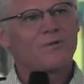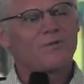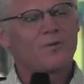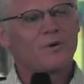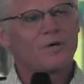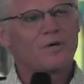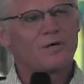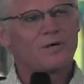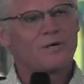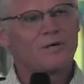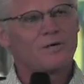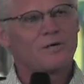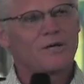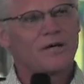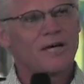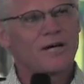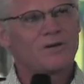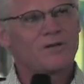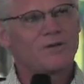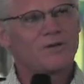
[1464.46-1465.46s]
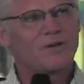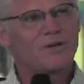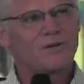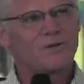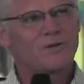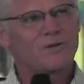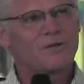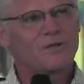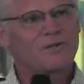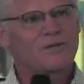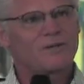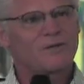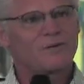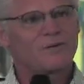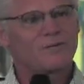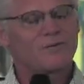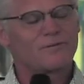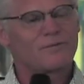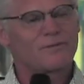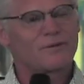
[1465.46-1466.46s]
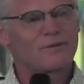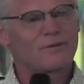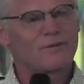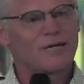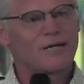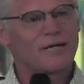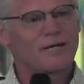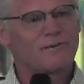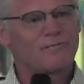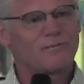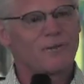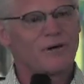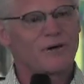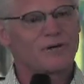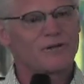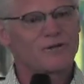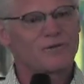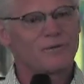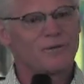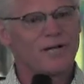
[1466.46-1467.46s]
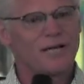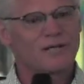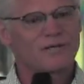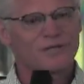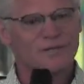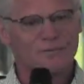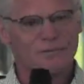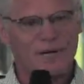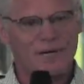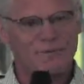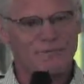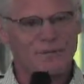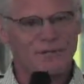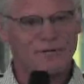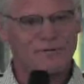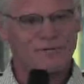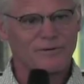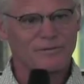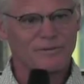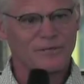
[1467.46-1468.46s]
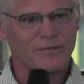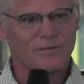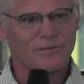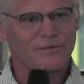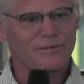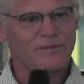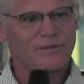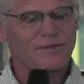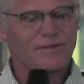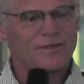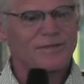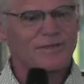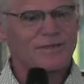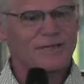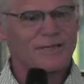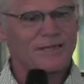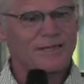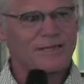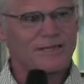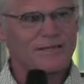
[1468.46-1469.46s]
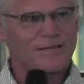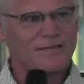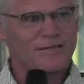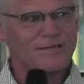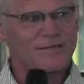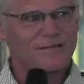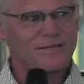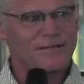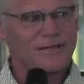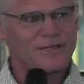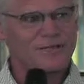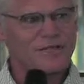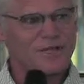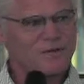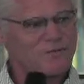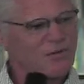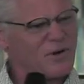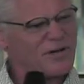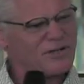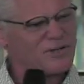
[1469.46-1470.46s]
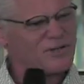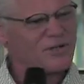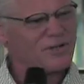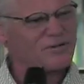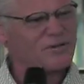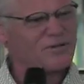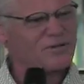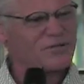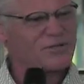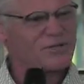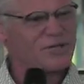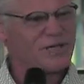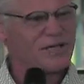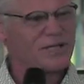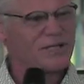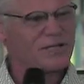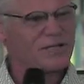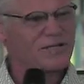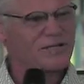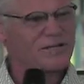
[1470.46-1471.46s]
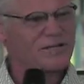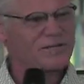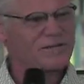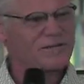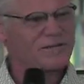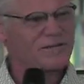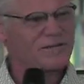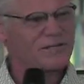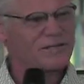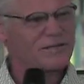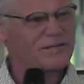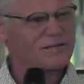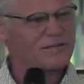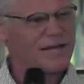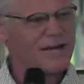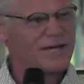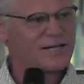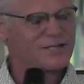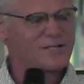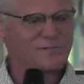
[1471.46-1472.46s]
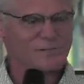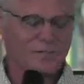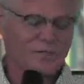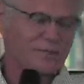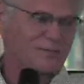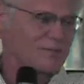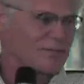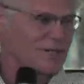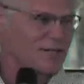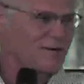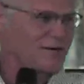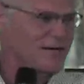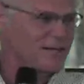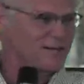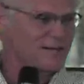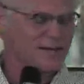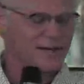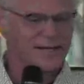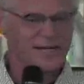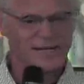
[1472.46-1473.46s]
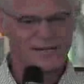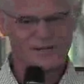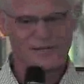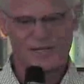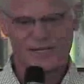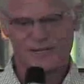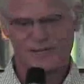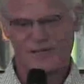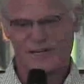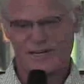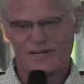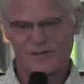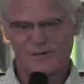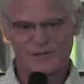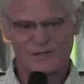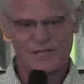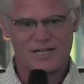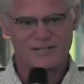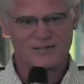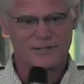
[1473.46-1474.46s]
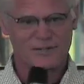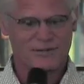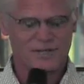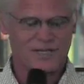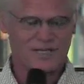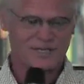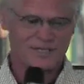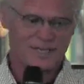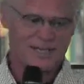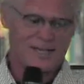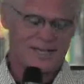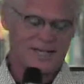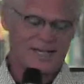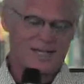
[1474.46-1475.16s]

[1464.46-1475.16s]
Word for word: well, how do you know that the uh, bars will actually buy beer from you? And they'd say, why don't you go do a study and, and ask them? So, you know, I'd gone out and done a lot of those kinds of things,